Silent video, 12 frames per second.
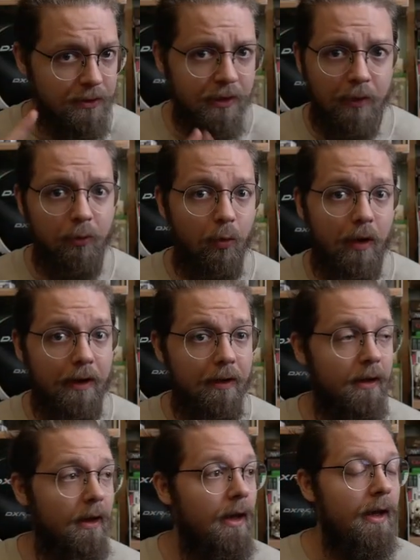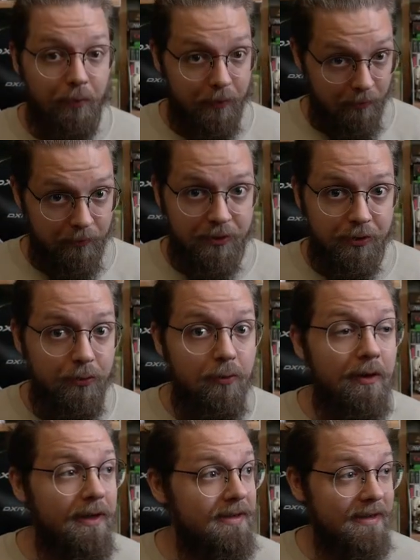Those are number 1. Number
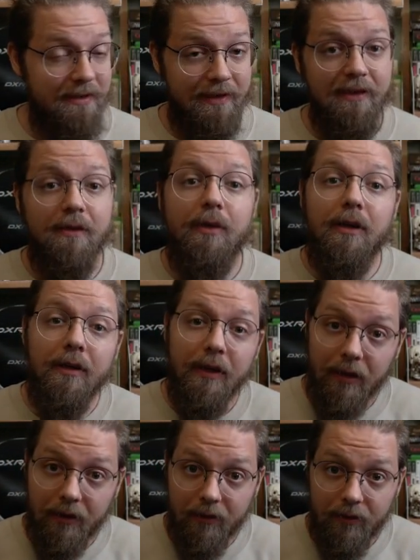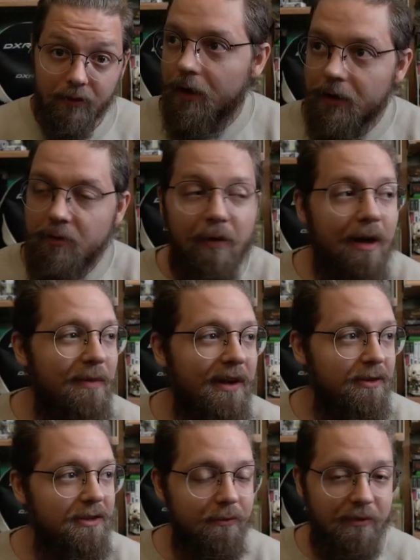2 is accessibility. I need my
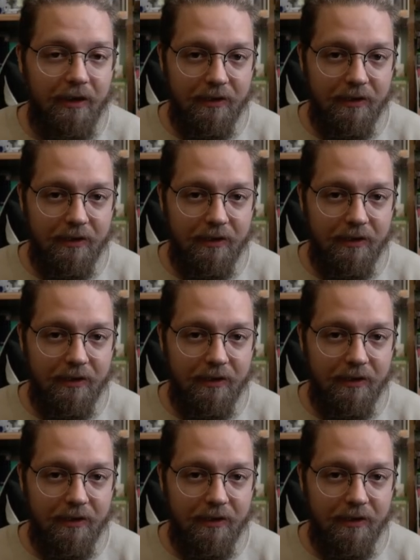menus to be